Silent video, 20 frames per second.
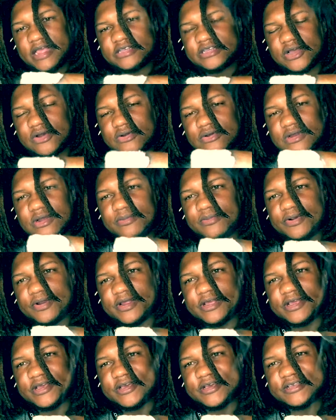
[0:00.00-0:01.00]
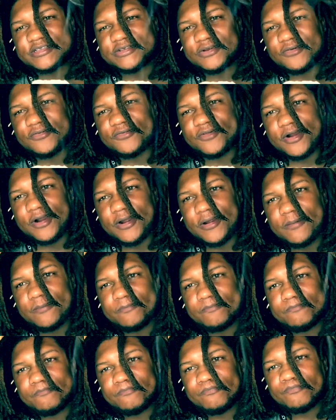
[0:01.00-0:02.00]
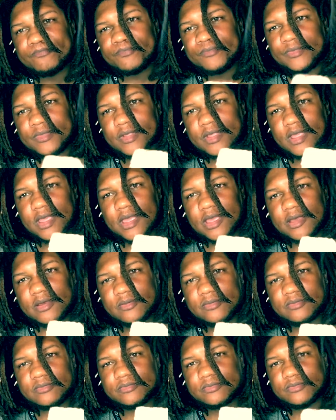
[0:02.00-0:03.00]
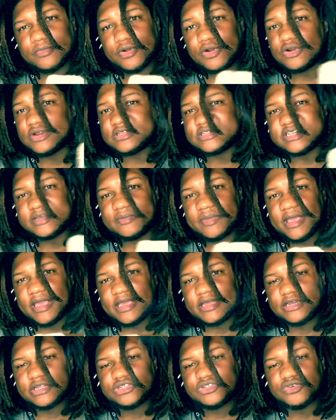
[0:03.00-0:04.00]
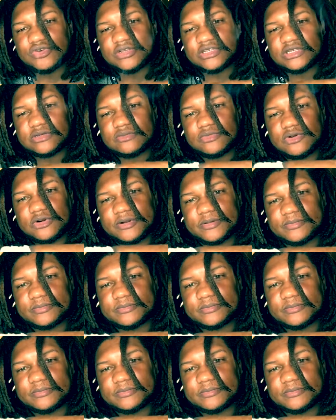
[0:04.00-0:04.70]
holding up pretty good so far. And we're going to sit back and enjoy it some more.